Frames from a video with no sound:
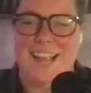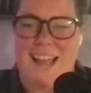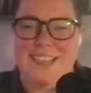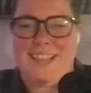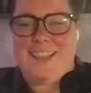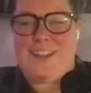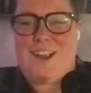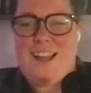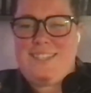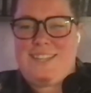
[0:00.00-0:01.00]
I think their
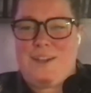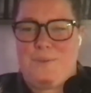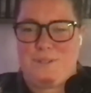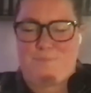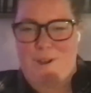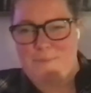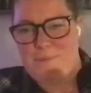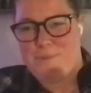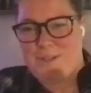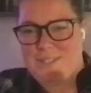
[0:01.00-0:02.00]
idea was
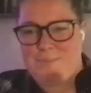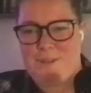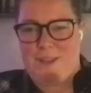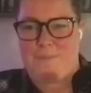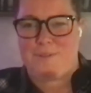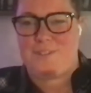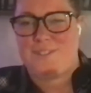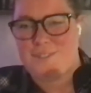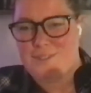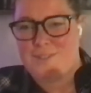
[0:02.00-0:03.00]
probably to be able
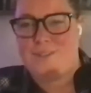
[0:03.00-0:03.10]
to.